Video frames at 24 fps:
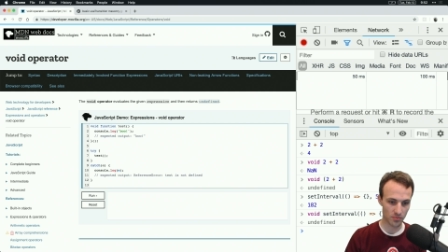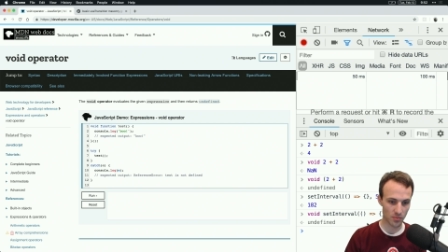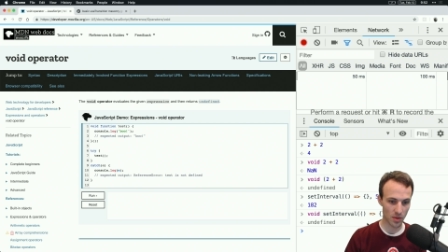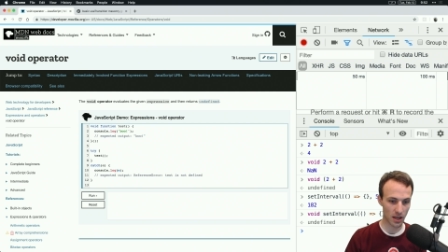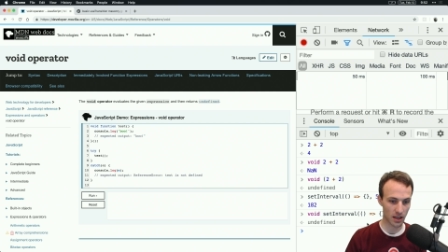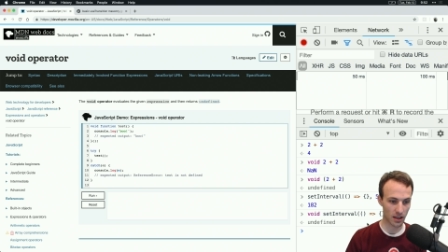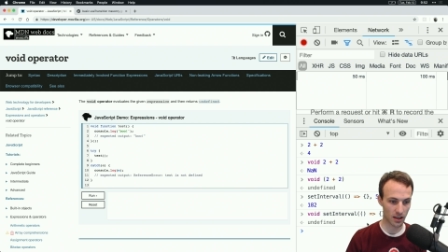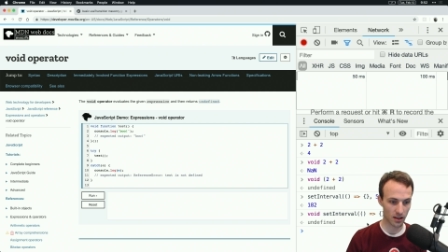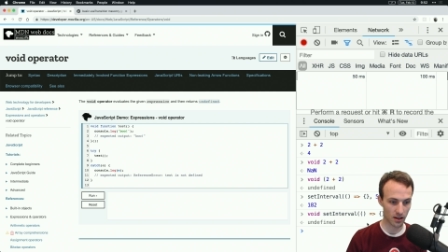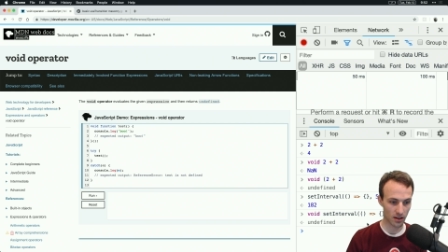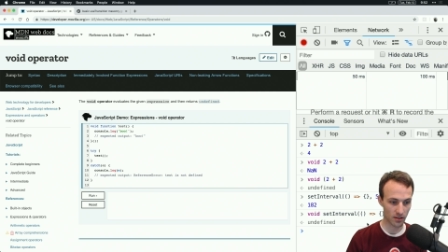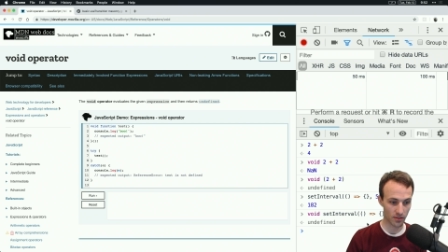make
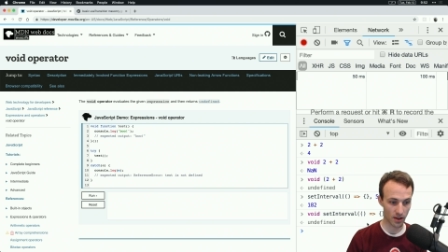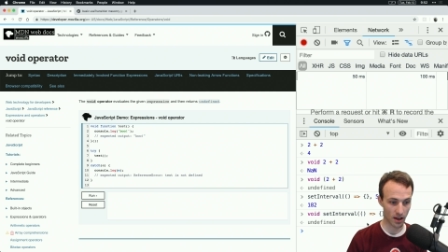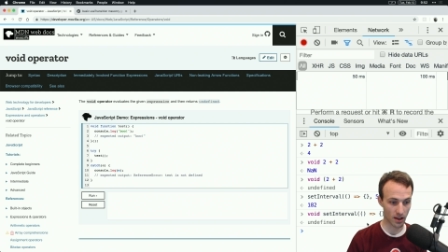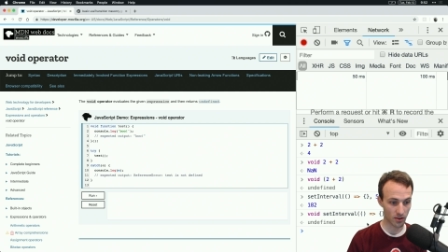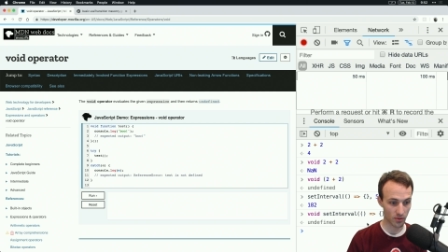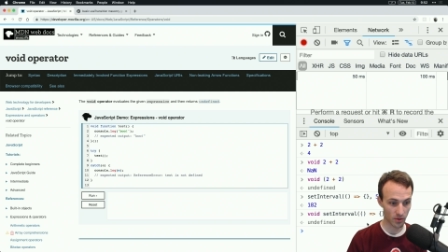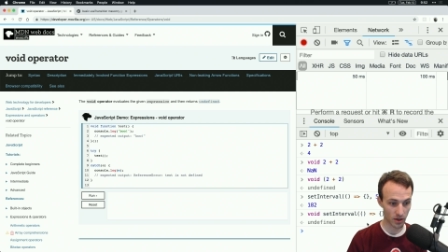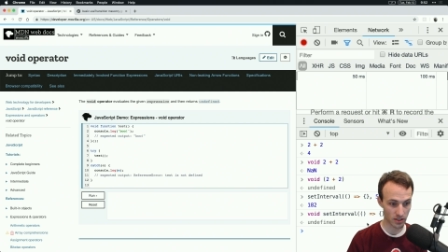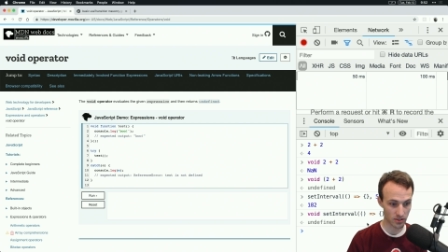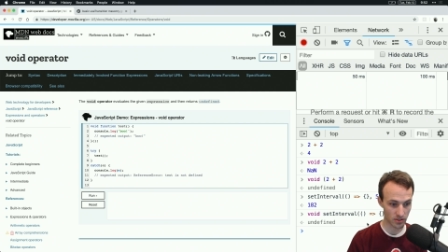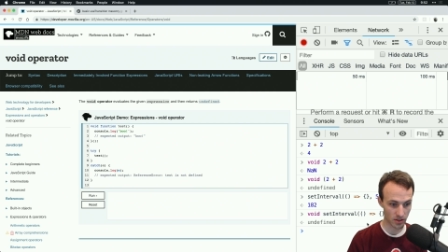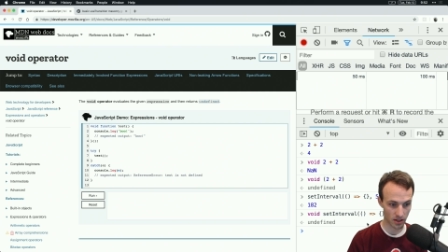it
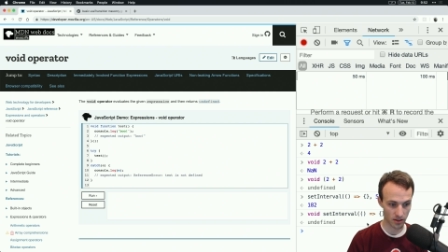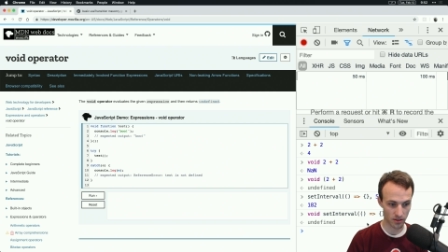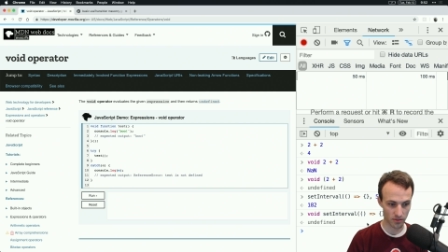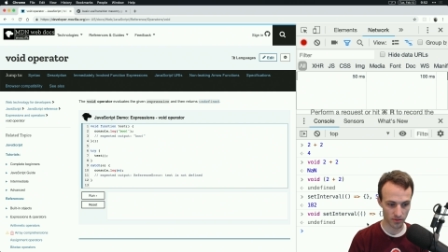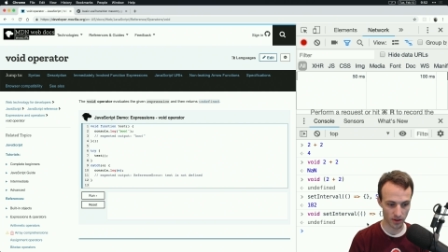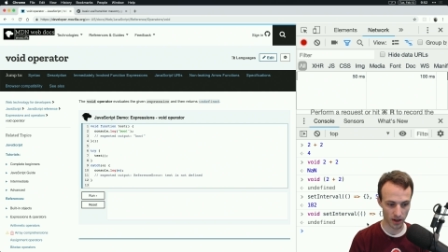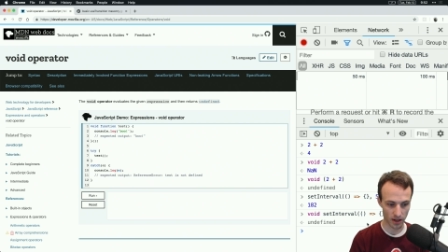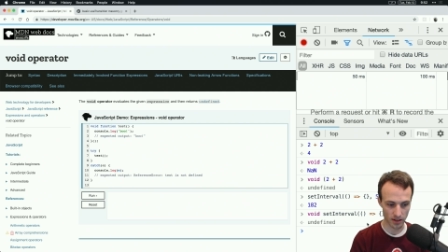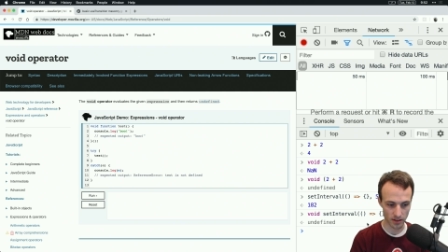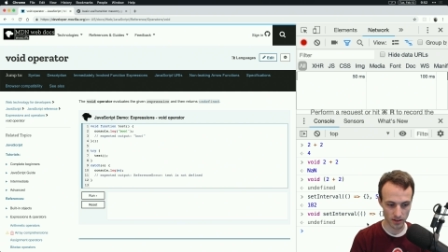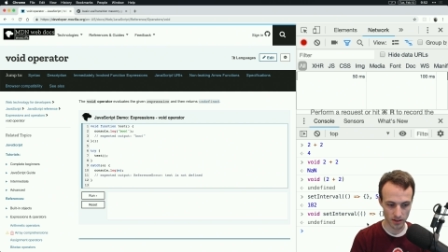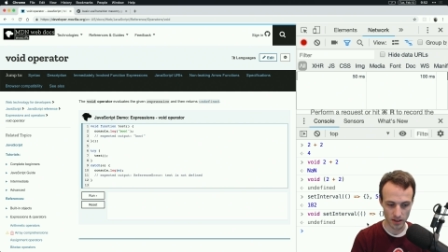evaluate to
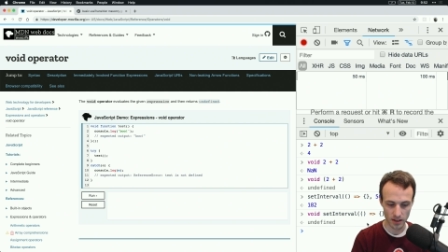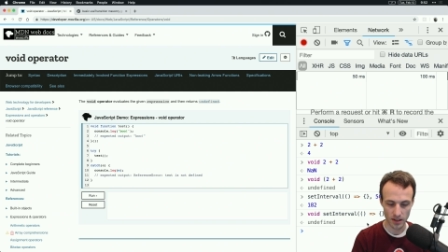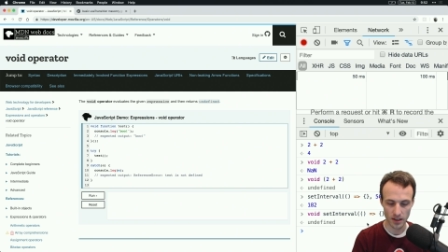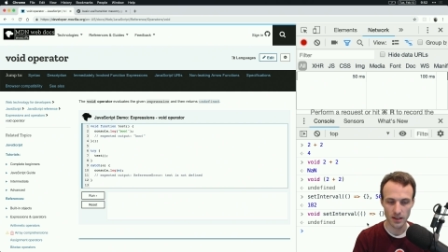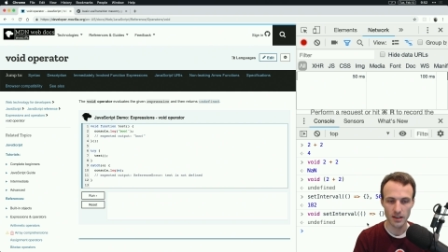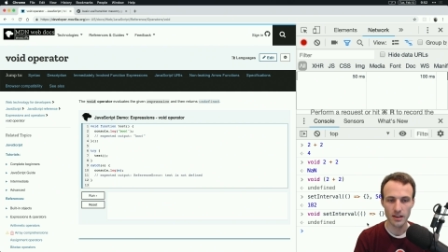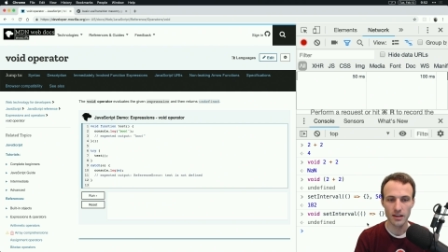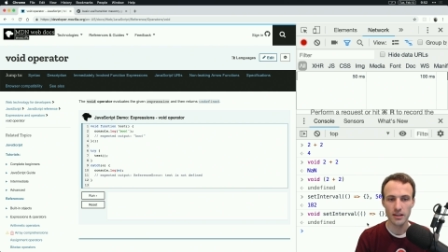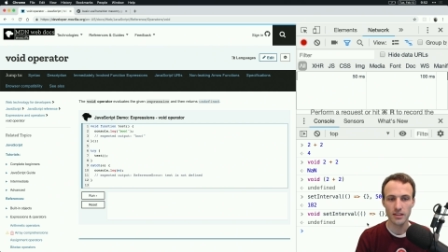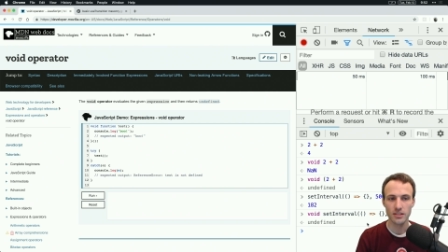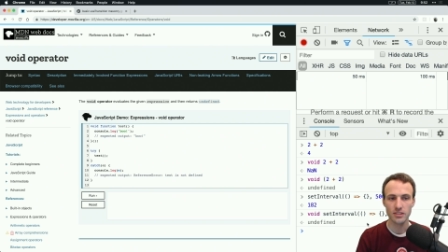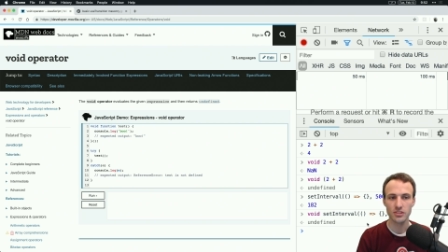undefined.
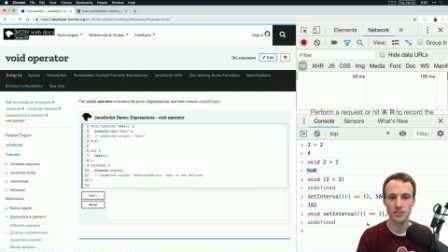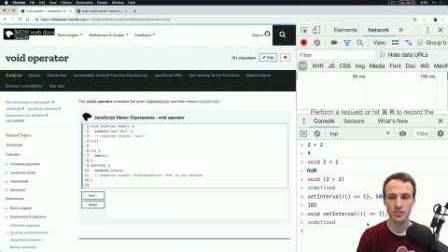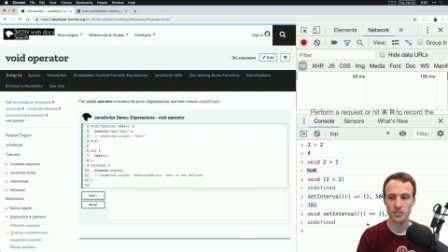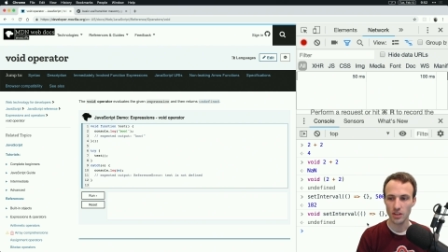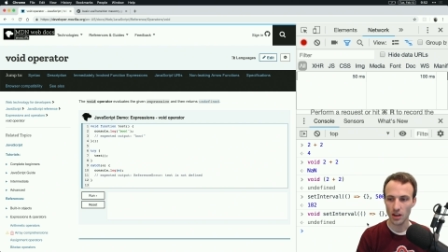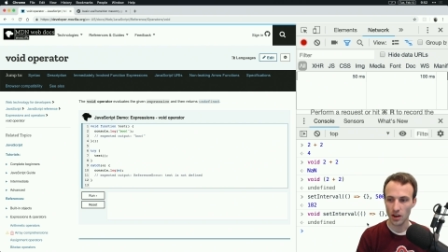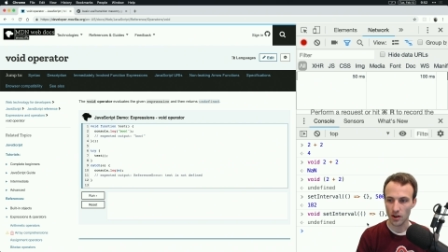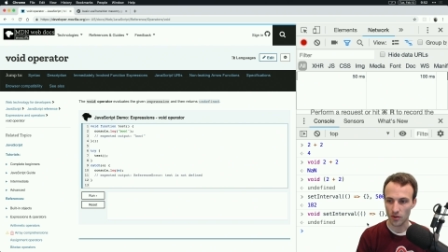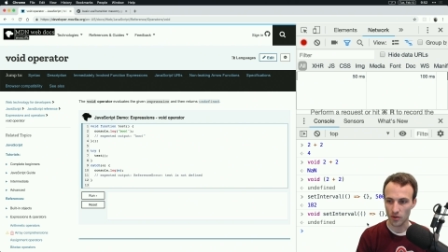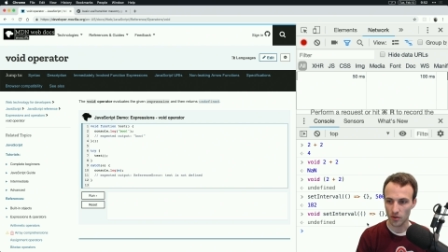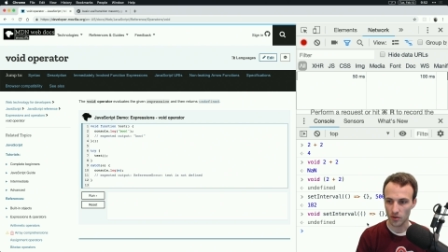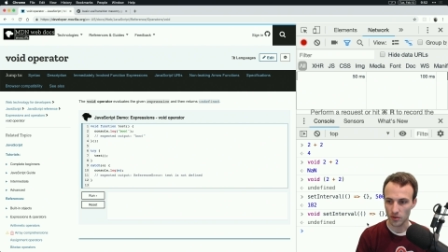
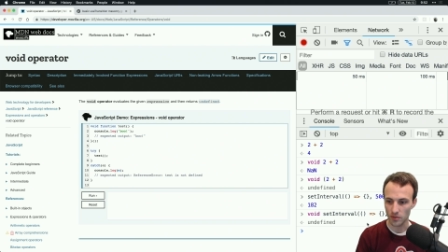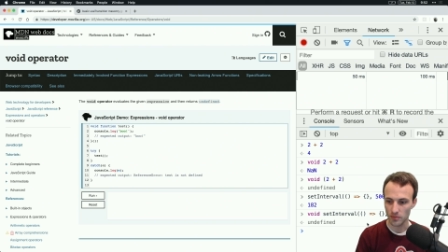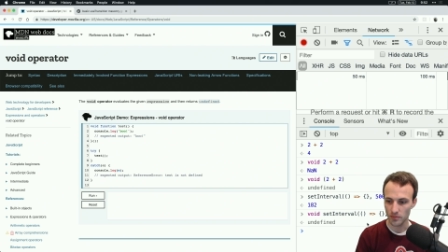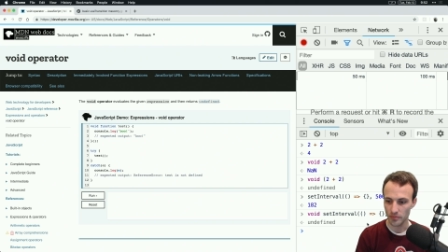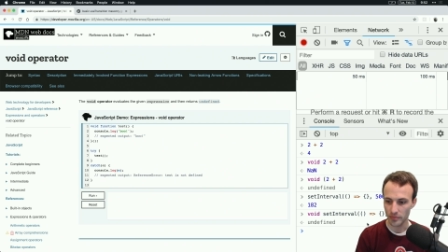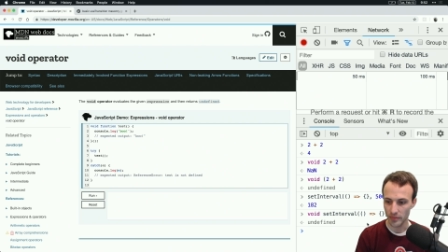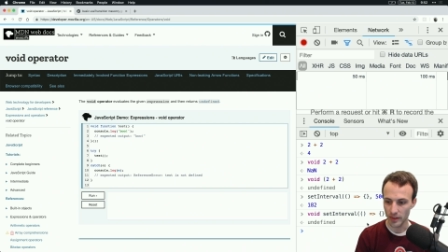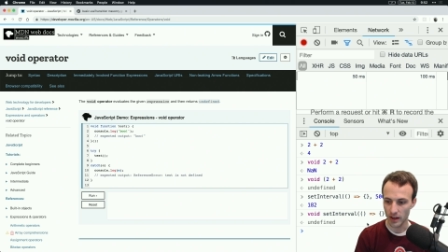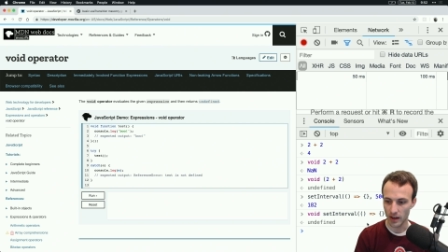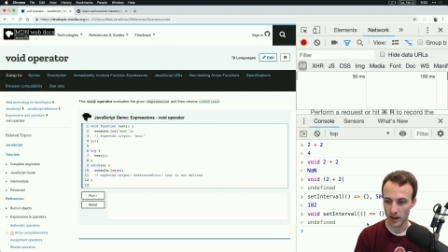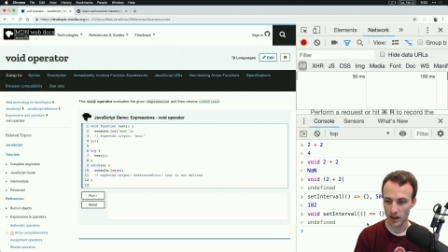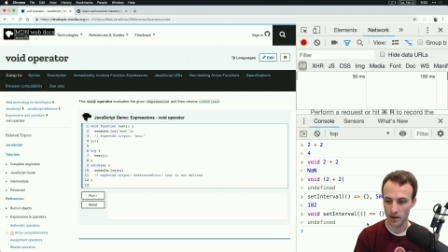So
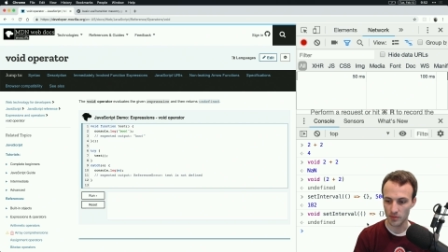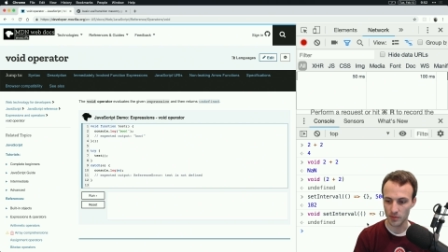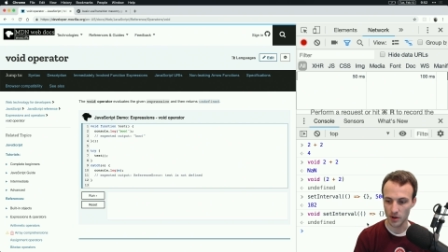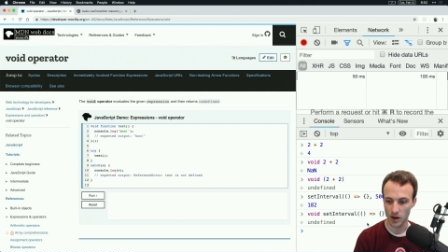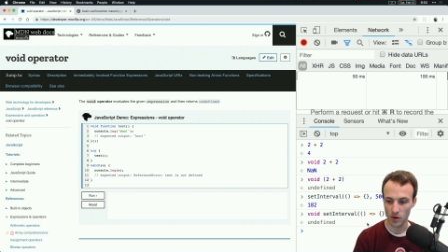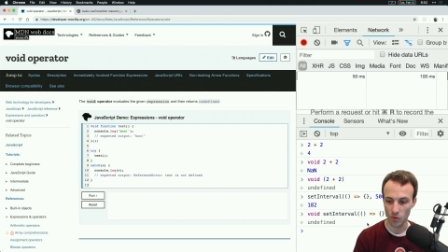um,